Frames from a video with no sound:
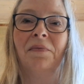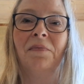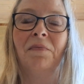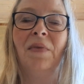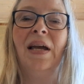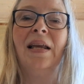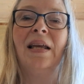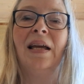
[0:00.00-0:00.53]

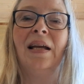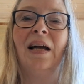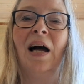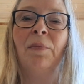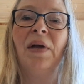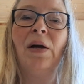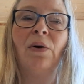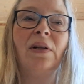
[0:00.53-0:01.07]
Meaning,
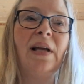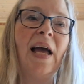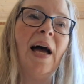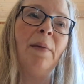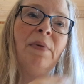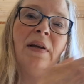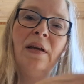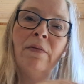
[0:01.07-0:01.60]
I'm equally
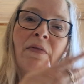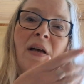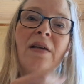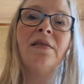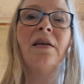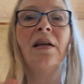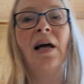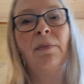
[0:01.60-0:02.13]
happy if
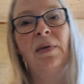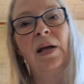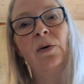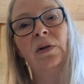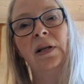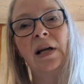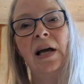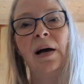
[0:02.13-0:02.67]
this and I'm
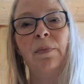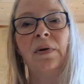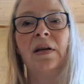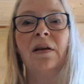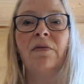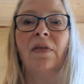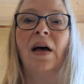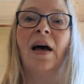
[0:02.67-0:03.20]
equally happy
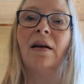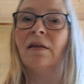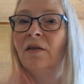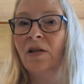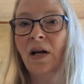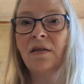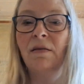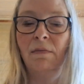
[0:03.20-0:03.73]
if that. It
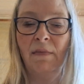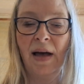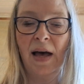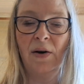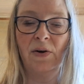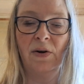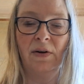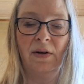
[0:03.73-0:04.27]
doesn't
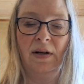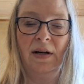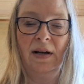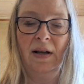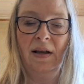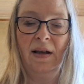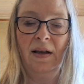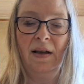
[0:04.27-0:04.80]
matter.
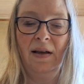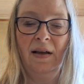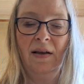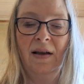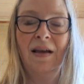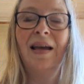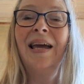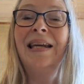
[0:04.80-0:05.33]

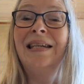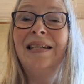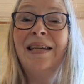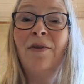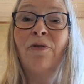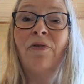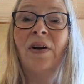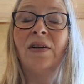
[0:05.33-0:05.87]

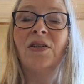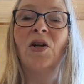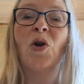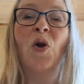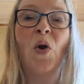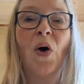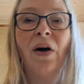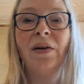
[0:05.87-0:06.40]
Indifferent,
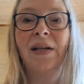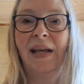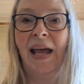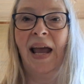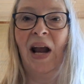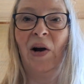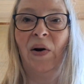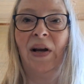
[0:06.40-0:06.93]
not
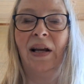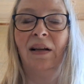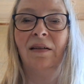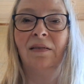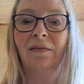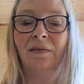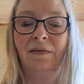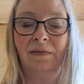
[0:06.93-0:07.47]
caring.
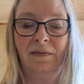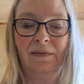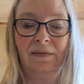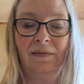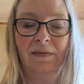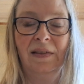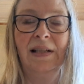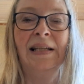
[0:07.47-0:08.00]

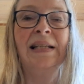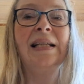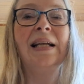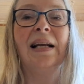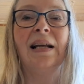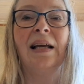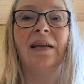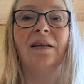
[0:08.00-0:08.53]

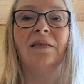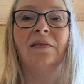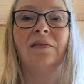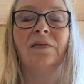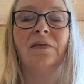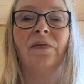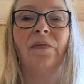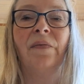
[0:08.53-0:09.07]
Ligeglad.
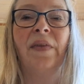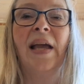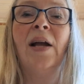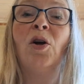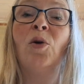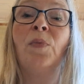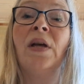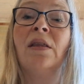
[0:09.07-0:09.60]
It
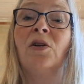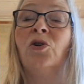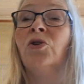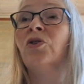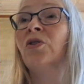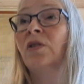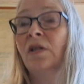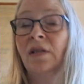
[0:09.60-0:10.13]
could be that you're
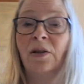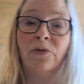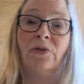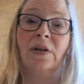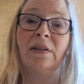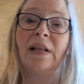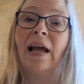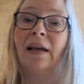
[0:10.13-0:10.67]
just
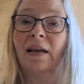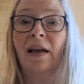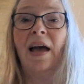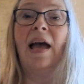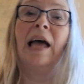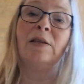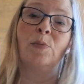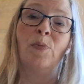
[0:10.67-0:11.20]
indifferent, like
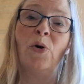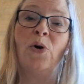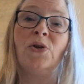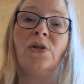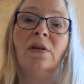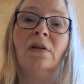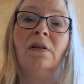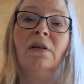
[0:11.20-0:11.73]
as a
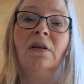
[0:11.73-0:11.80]
person.